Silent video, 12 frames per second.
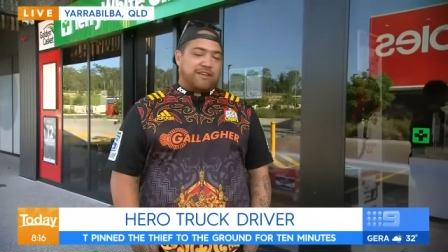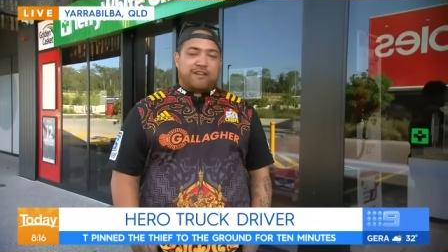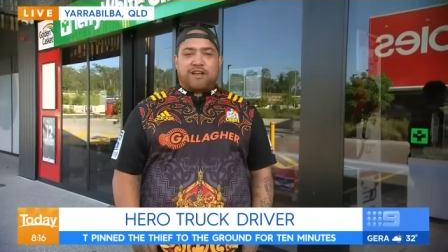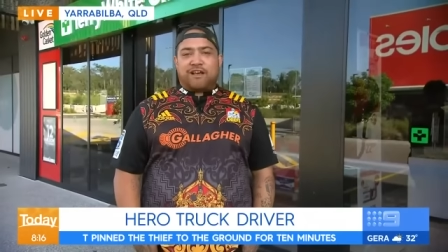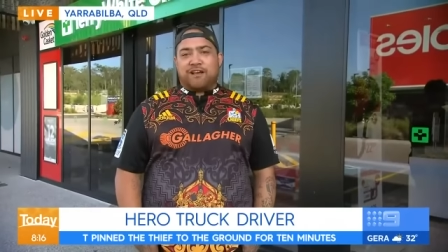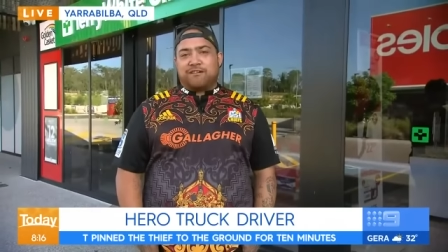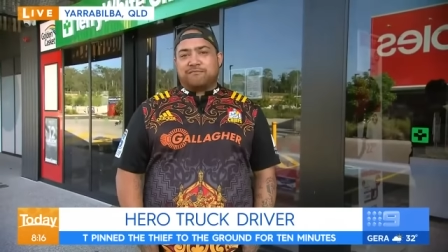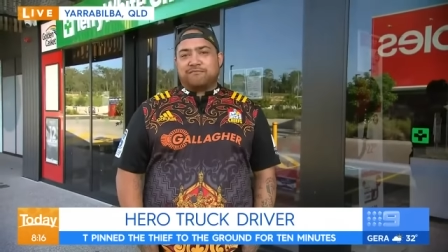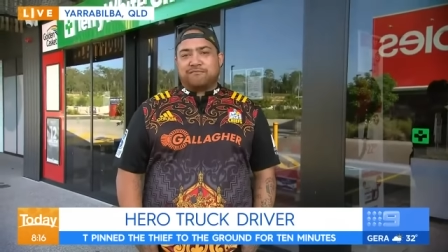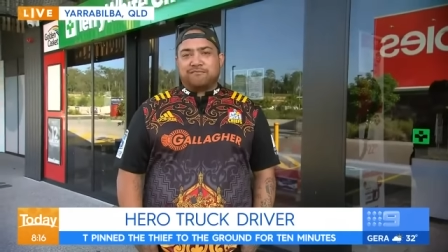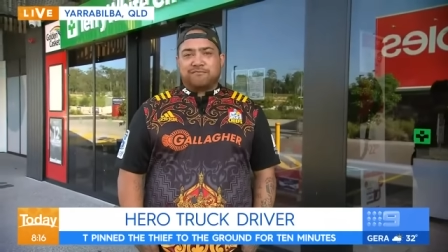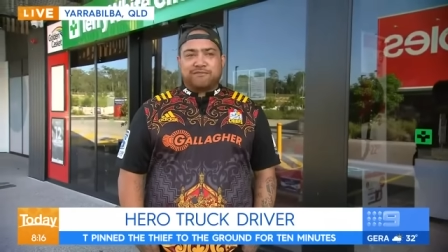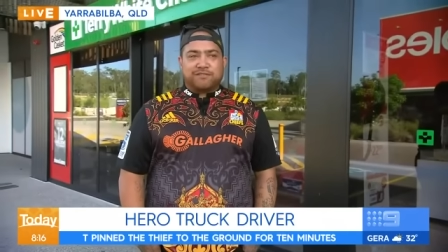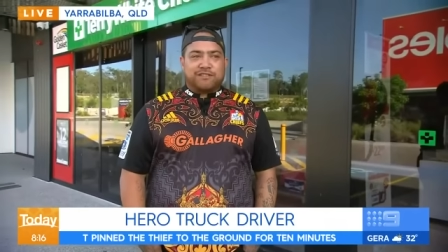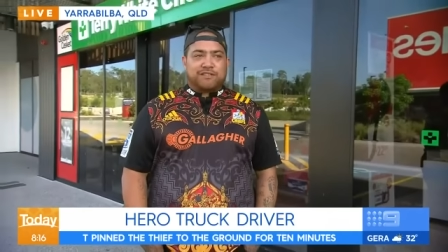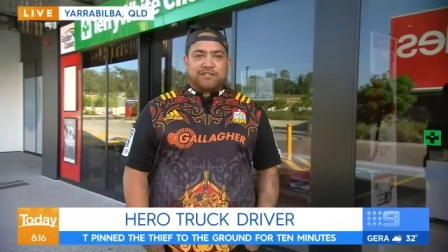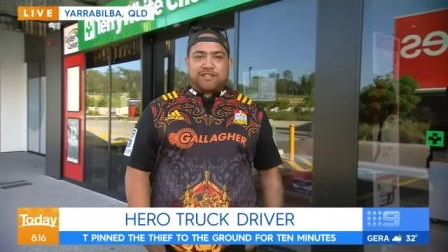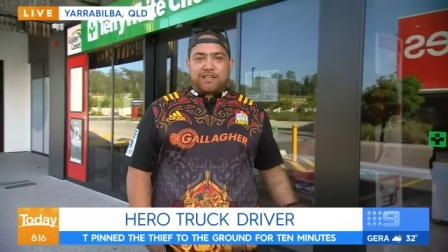then um,
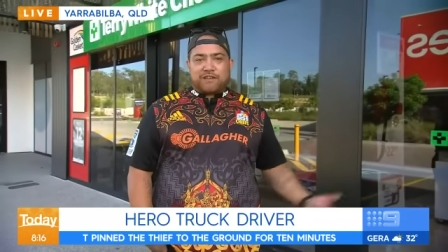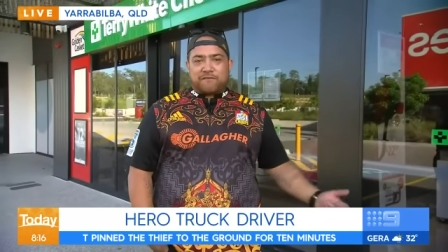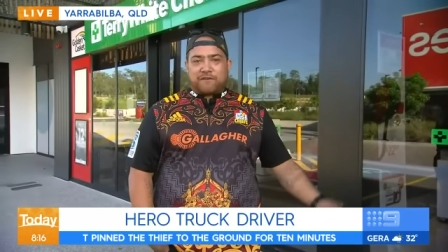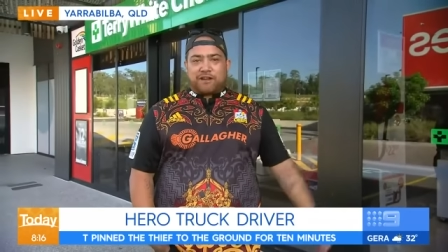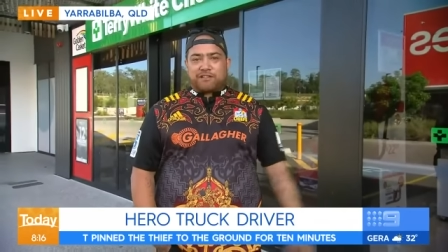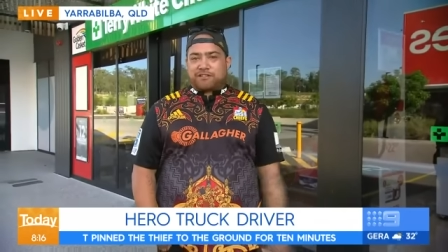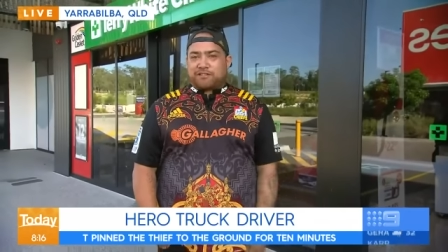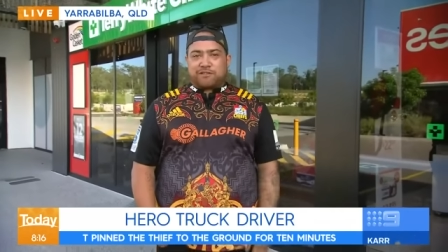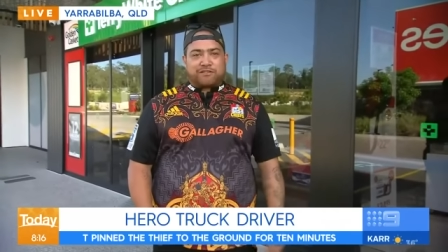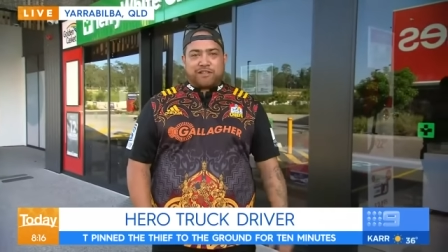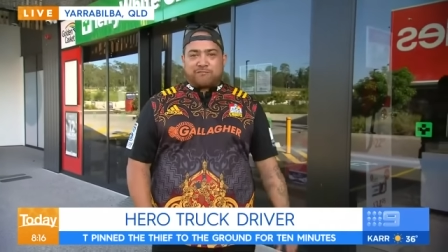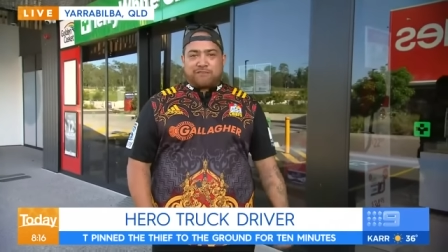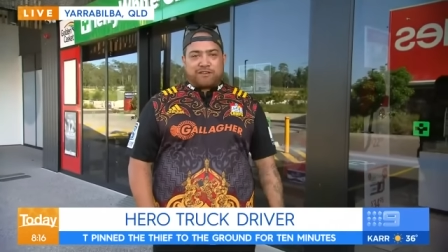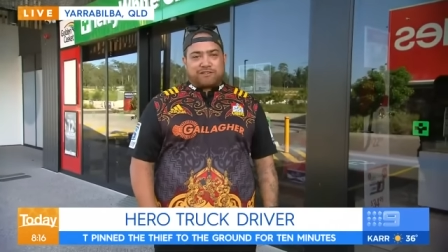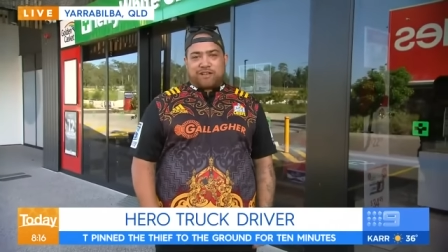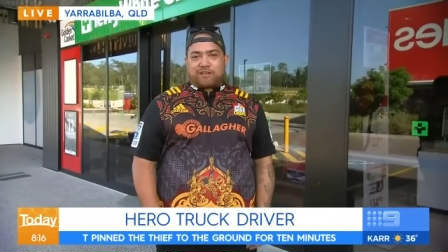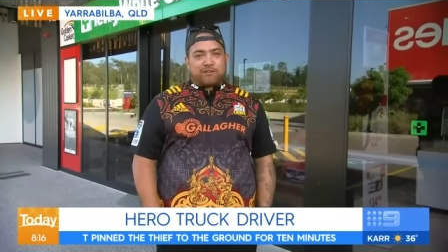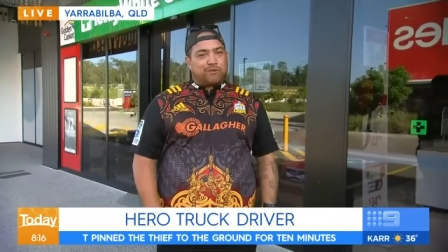the second fella just looked at me. I
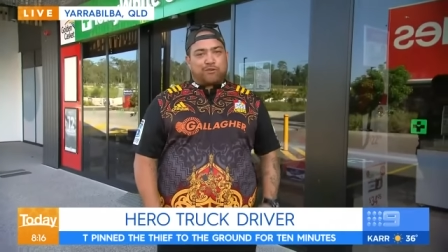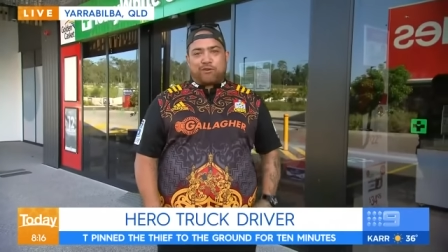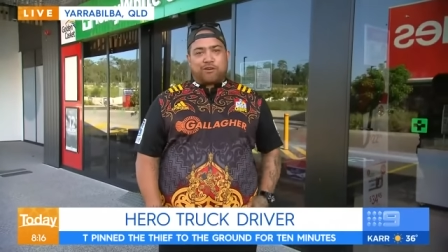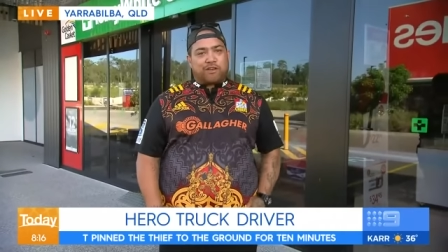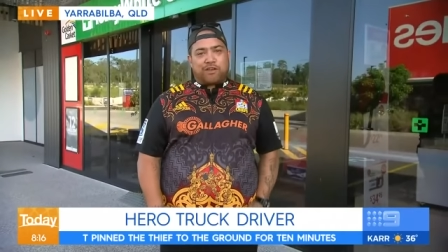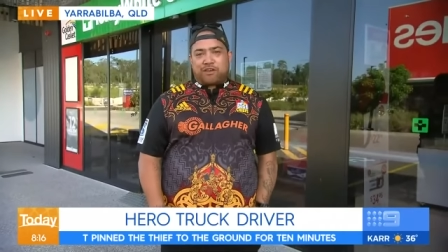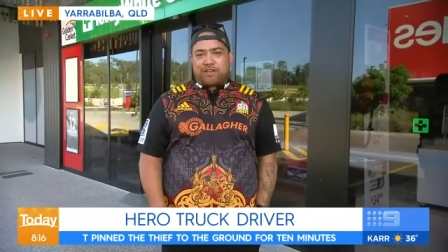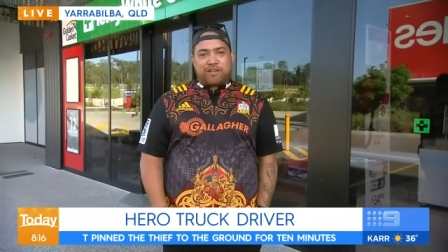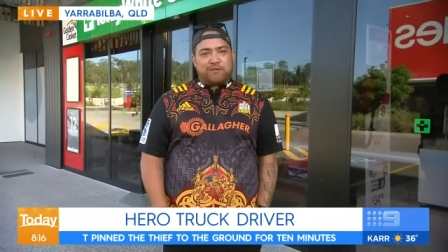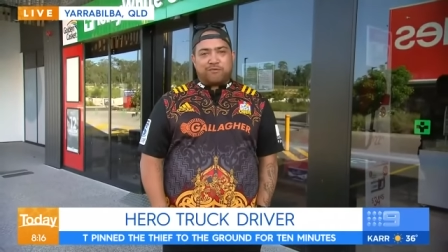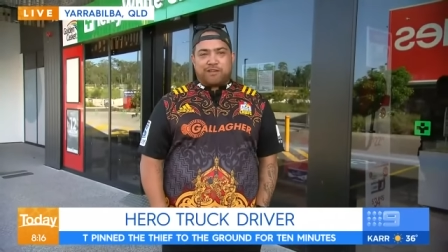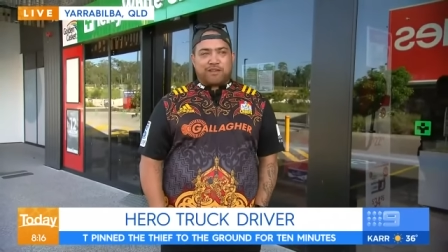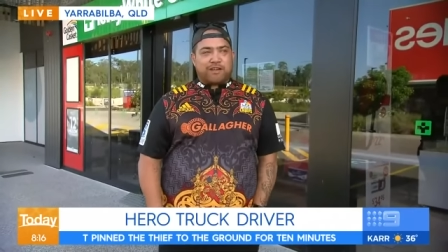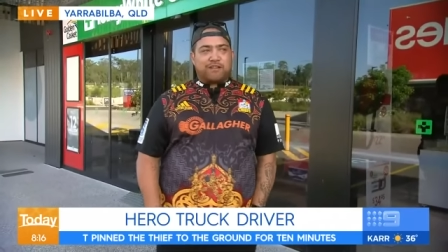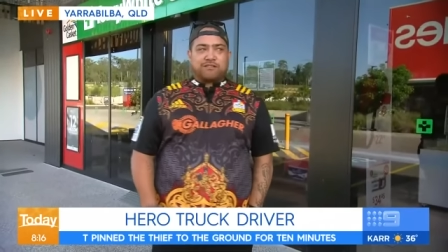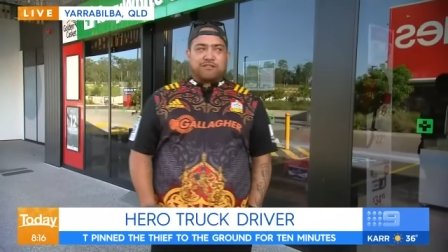was like, "You're not going anywhere." Nah.